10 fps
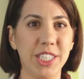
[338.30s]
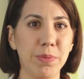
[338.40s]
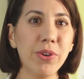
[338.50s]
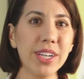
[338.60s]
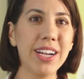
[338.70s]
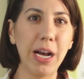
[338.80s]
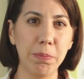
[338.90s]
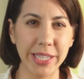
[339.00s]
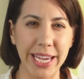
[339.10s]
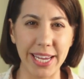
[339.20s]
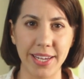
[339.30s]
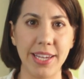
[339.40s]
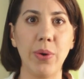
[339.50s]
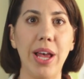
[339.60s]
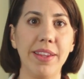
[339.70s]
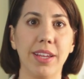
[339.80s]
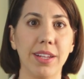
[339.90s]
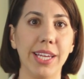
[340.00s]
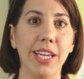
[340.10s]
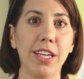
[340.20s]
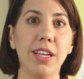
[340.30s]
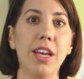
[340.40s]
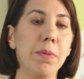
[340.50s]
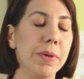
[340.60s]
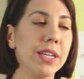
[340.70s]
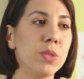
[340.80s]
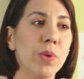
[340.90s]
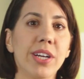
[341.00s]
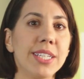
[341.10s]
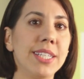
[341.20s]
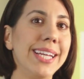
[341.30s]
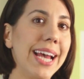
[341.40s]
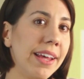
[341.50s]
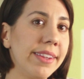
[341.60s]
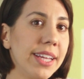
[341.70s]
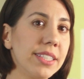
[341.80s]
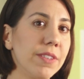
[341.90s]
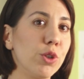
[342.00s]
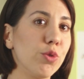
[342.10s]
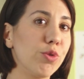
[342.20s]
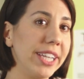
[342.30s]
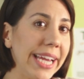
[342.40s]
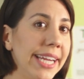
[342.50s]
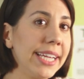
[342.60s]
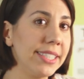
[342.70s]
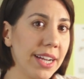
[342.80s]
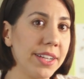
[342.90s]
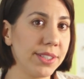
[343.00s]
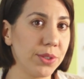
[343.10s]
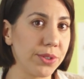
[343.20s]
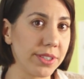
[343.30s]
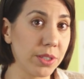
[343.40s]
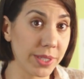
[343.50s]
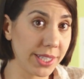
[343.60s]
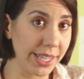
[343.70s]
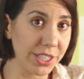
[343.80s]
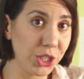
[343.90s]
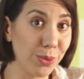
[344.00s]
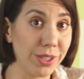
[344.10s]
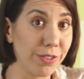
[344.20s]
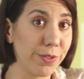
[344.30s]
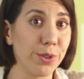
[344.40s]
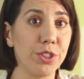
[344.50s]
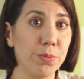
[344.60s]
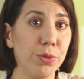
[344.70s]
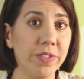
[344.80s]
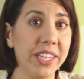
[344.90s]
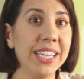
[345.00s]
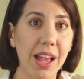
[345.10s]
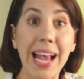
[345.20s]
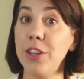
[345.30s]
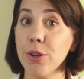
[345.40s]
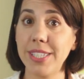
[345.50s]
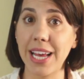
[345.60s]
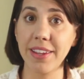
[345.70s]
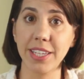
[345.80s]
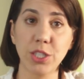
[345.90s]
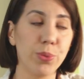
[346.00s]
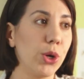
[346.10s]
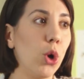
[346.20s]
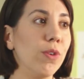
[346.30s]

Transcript: it's more complicated now ethically, because whereas the ethics of creating dinosaurs was the issue in the first movie, and those ethics were